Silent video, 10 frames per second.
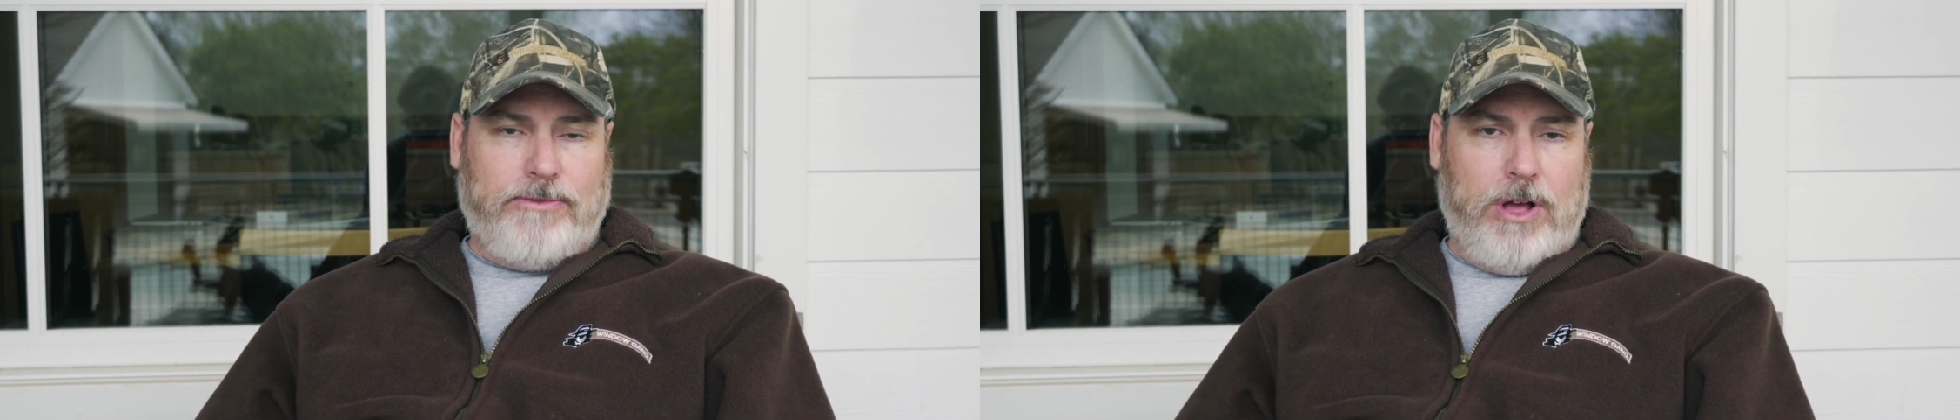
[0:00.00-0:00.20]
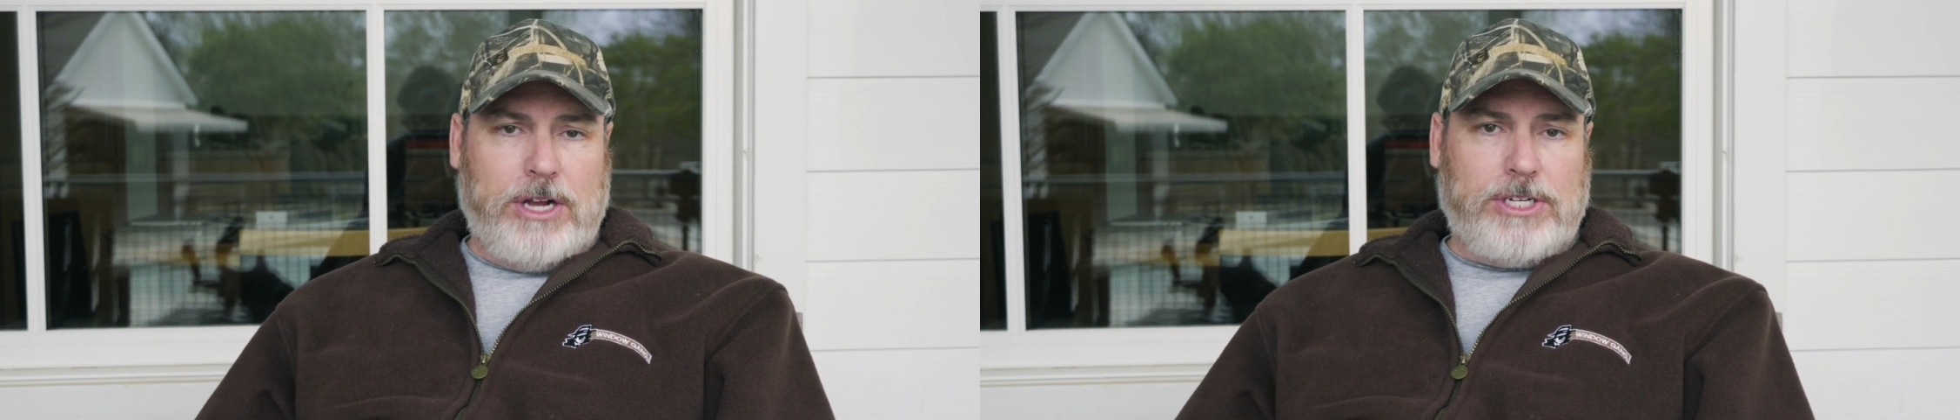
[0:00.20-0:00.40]
are
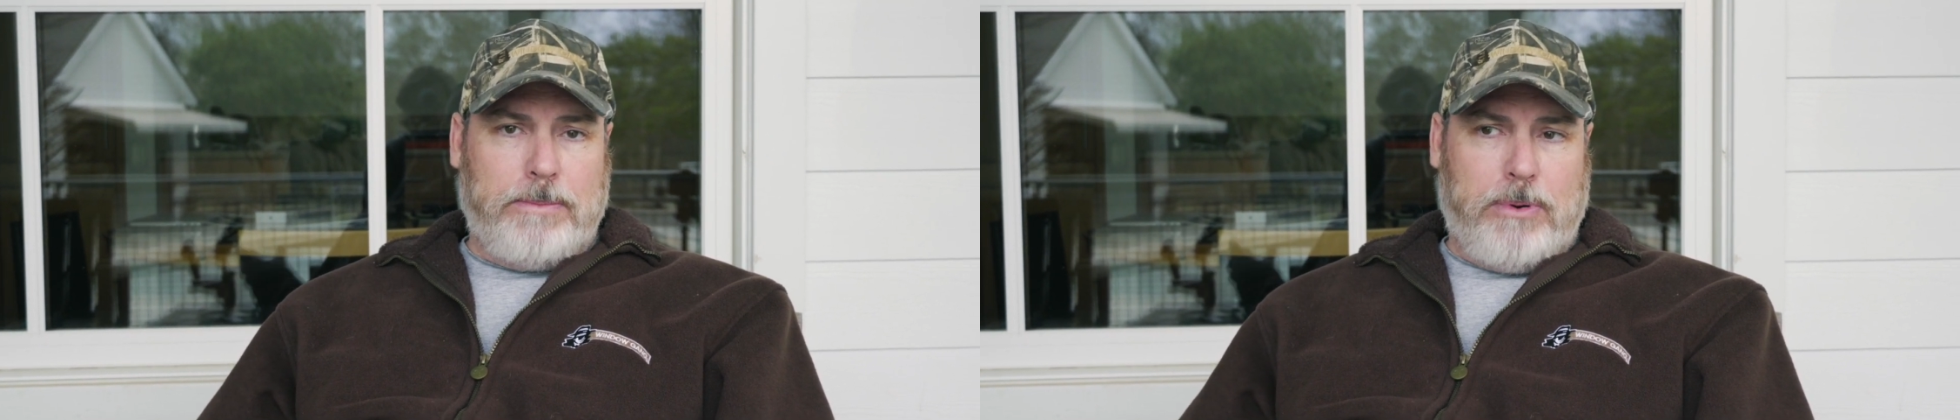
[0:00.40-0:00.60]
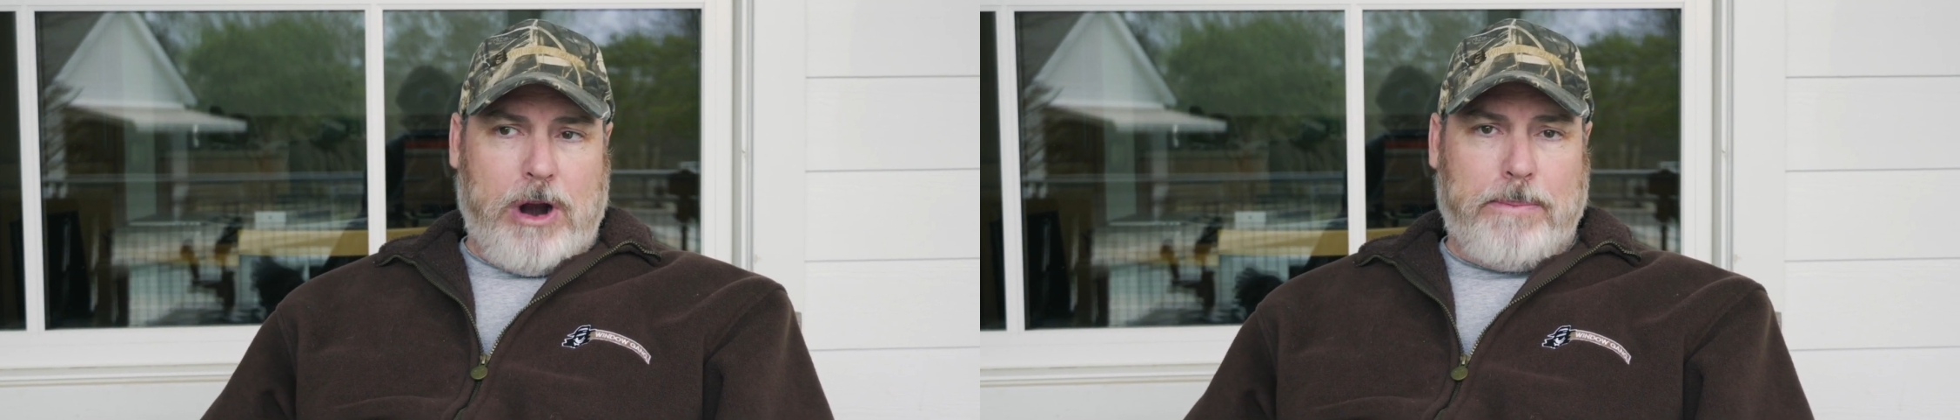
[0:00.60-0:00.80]
flushed
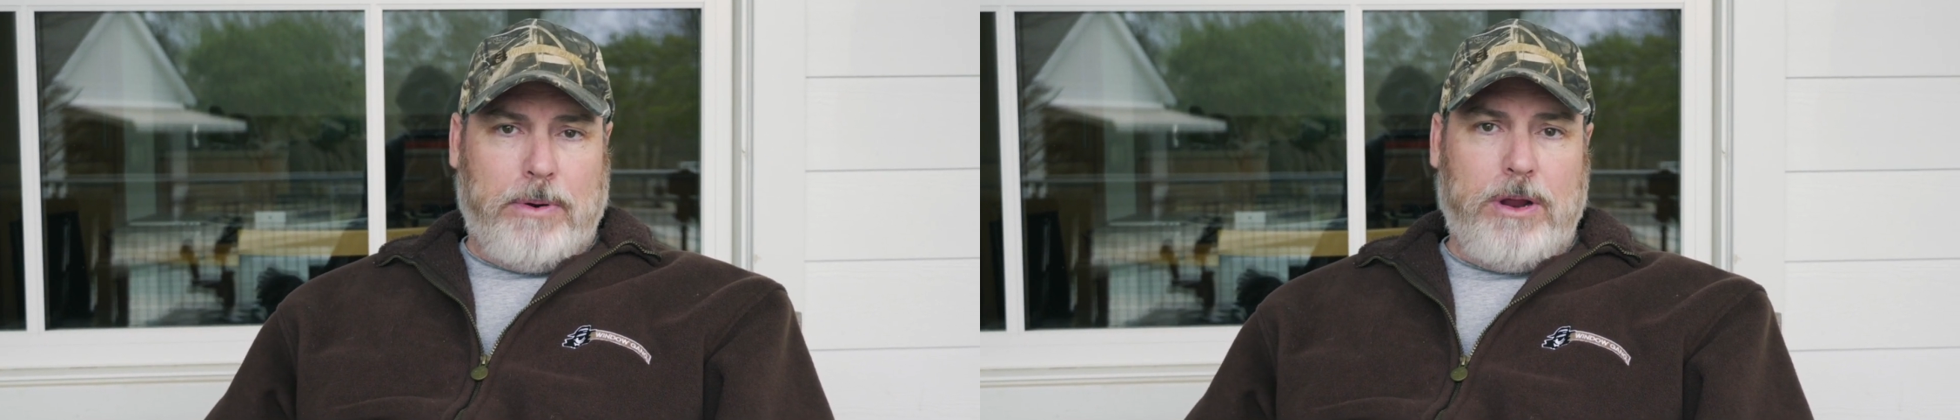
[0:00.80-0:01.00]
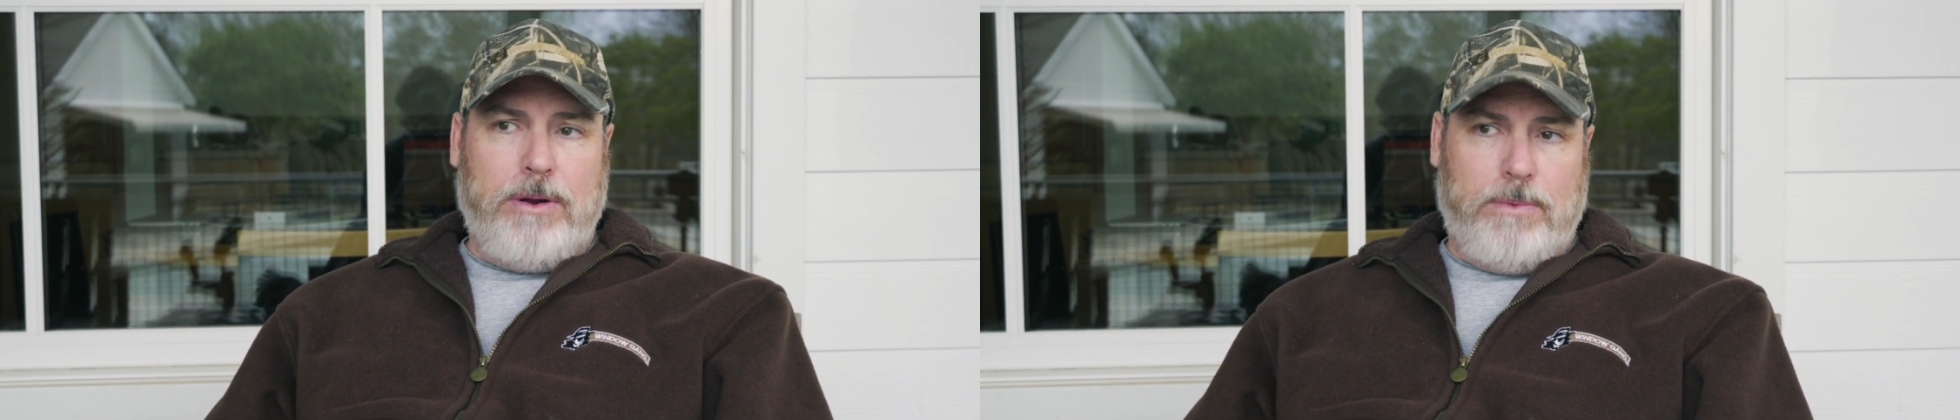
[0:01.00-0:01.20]
and
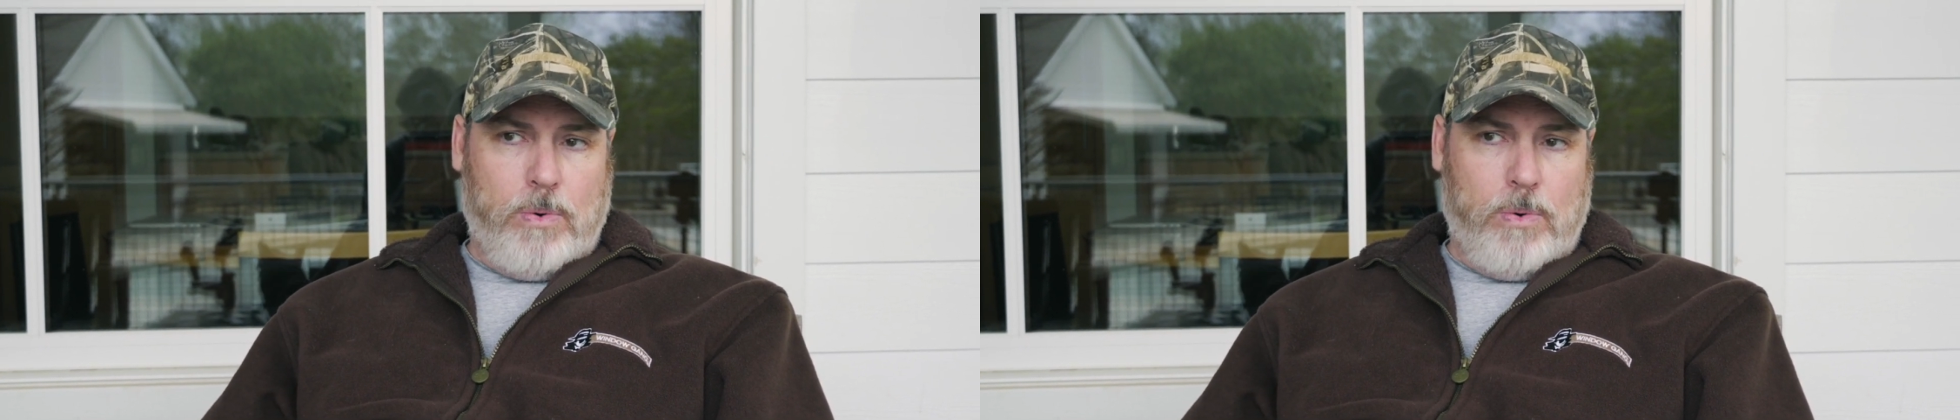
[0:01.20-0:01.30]
properly